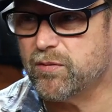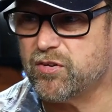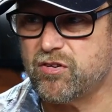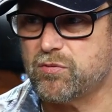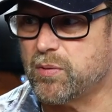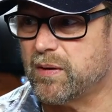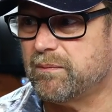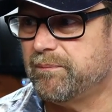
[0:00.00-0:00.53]
which
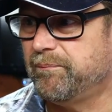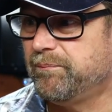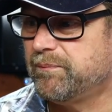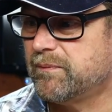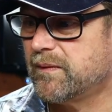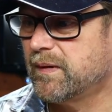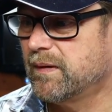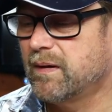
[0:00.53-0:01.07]
is what,
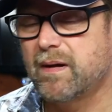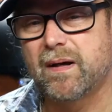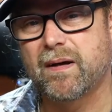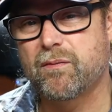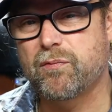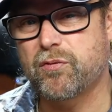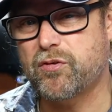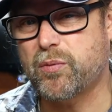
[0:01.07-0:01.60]

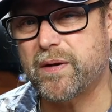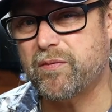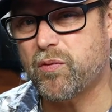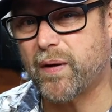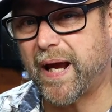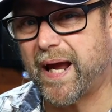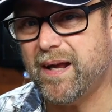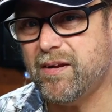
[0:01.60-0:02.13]
for
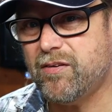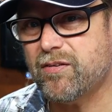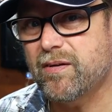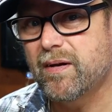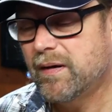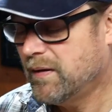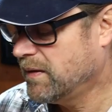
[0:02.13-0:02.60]
24 cans,